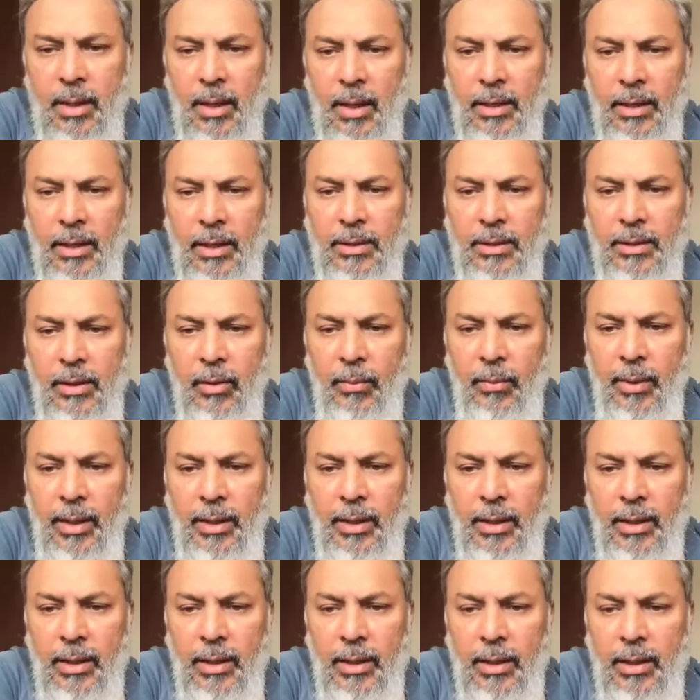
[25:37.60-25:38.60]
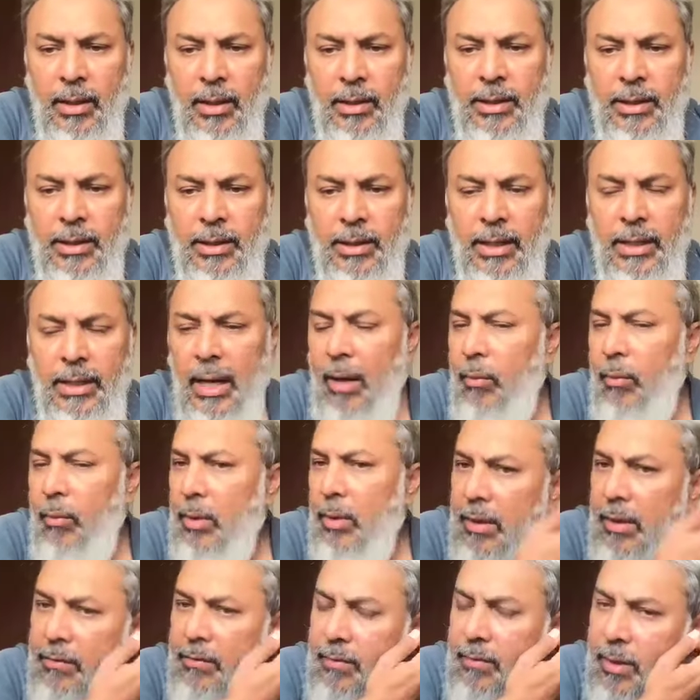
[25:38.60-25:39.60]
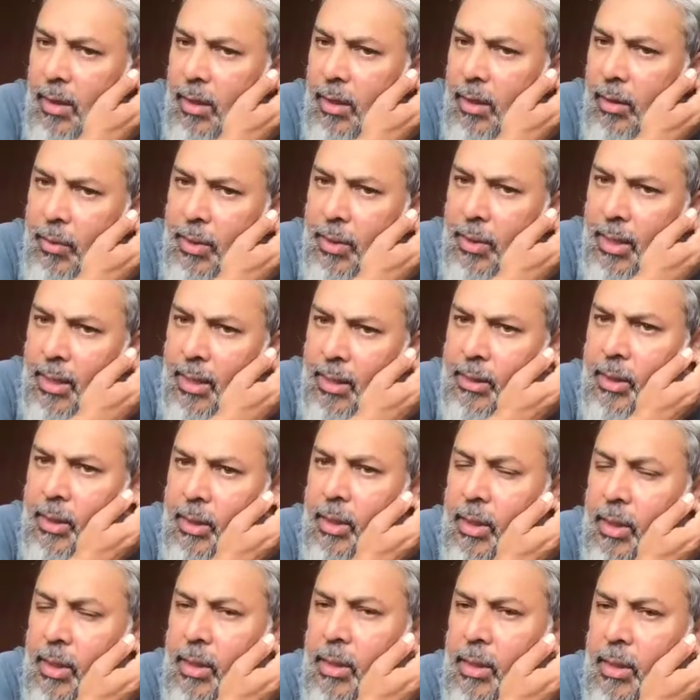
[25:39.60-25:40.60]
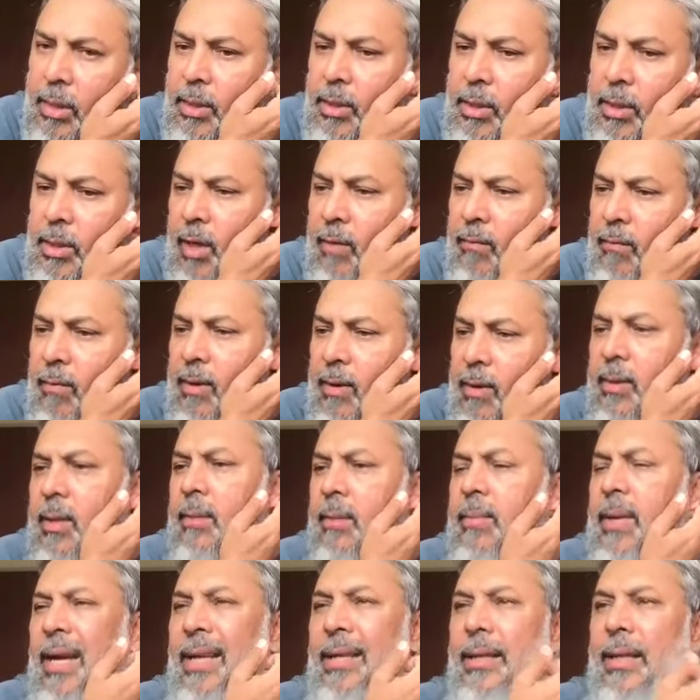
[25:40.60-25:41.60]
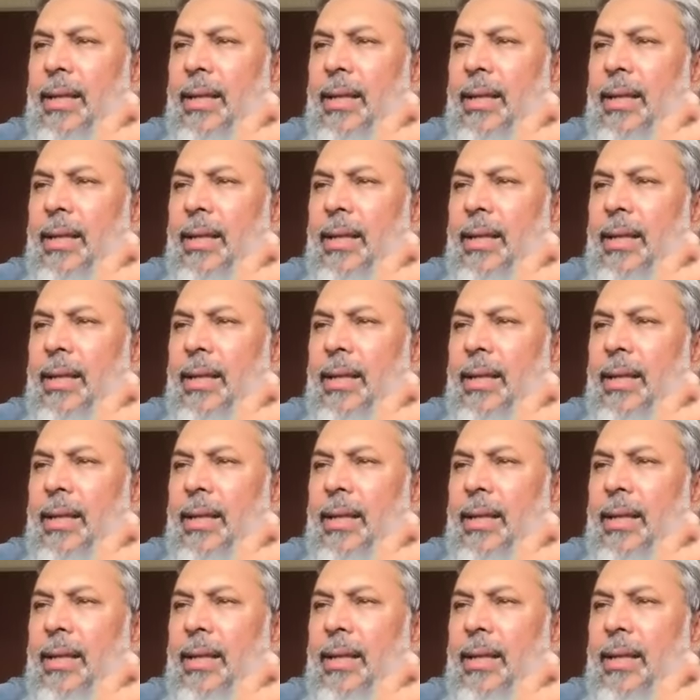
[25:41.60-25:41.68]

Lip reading: Ask away. Jade, I will definitely look at the JavaScript. I